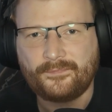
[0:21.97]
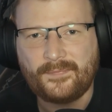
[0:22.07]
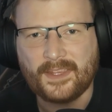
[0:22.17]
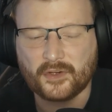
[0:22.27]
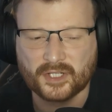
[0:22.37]

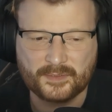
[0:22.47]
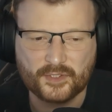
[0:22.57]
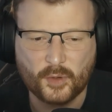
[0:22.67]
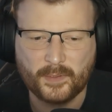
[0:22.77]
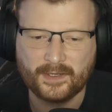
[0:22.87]
Christmas
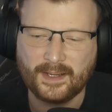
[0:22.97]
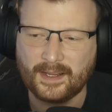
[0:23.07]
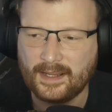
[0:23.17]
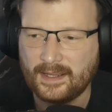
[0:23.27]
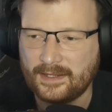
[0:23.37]
shopping.
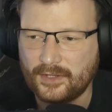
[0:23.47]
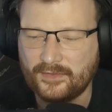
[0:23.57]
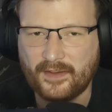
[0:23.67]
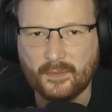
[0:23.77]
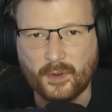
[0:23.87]
You know, you
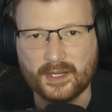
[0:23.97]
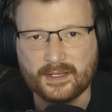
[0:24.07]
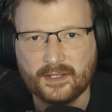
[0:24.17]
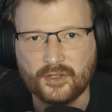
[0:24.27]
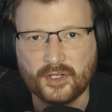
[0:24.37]
find when
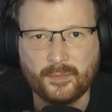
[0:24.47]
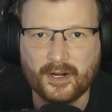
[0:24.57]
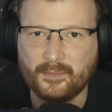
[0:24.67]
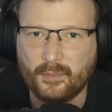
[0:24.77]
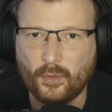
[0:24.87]
you and your
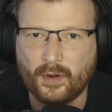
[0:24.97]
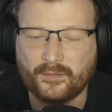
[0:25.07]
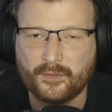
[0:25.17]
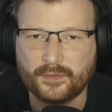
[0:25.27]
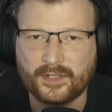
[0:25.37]
partner both work
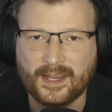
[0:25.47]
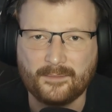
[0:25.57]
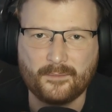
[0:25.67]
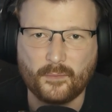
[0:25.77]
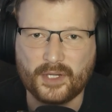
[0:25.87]
full
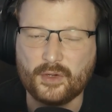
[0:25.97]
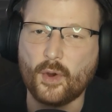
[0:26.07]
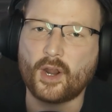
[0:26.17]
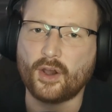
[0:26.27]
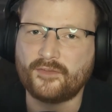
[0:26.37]
time, when you
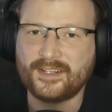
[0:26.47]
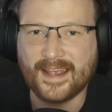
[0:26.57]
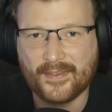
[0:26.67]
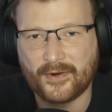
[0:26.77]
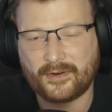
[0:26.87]
are off
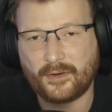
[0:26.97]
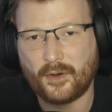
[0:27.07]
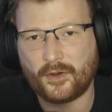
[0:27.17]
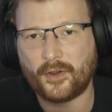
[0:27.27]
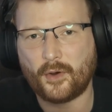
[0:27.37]
together
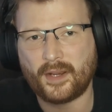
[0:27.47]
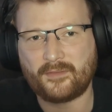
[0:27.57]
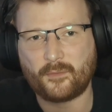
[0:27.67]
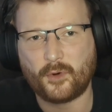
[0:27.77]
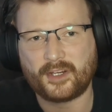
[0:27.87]
on a holiday from
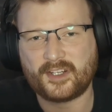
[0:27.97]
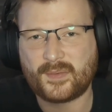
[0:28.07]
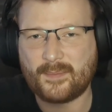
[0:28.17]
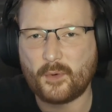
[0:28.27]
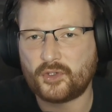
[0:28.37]
work, you
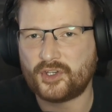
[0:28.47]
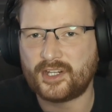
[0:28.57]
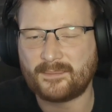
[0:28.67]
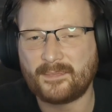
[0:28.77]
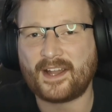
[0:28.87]
spend most of your
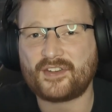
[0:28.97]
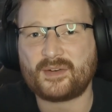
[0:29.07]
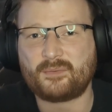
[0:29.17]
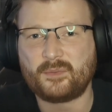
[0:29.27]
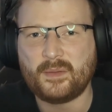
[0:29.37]
time catching up
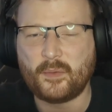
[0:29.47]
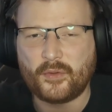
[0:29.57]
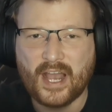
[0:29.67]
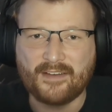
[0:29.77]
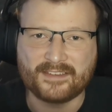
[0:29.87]
with people that you
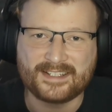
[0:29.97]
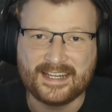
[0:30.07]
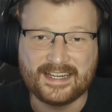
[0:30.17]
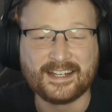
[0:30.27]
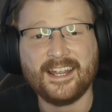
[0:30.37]
haven't
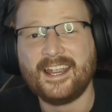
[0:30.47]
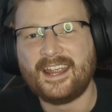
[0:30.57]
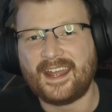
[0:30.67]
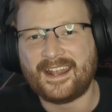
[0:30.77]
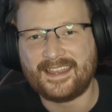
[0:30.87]
seen
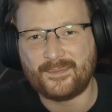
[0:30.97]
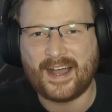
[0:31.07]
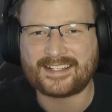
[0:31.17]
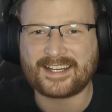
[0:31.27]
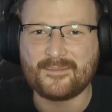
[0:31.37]
in the
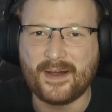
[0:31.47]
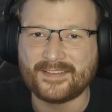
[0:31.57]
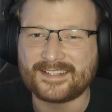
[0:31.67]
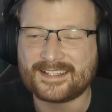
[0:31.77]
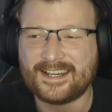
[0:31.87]
passing
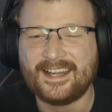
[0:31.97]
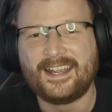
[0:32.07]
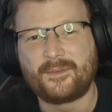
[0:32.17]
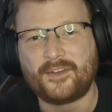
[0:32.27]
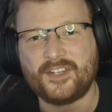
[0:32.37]
months
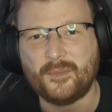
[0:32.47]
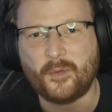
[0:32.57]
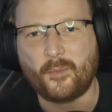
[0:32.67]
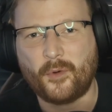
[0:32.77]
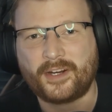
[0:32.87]
because you've both
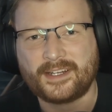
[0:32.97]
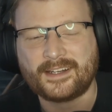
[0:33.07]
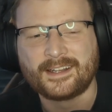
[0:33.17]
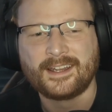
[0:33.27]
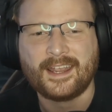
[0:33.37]
been working
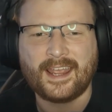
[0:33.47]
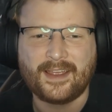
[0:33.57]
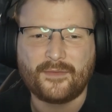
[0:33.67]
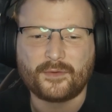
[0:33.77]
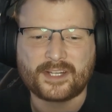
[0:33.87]

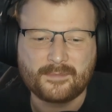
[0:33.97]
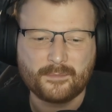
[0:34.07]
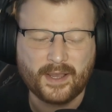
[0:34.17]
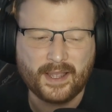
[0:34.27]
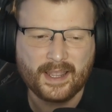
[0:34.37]
full time.
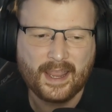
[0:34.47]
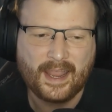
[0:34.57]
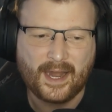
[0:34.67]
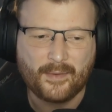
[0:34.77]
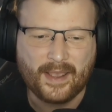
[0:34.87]
But
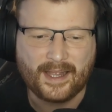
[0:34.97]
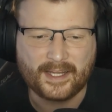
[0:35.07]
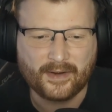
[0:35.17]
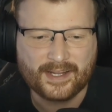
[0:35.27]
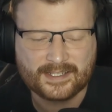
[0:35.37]
anyway, I
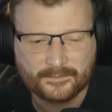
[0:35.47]
digress.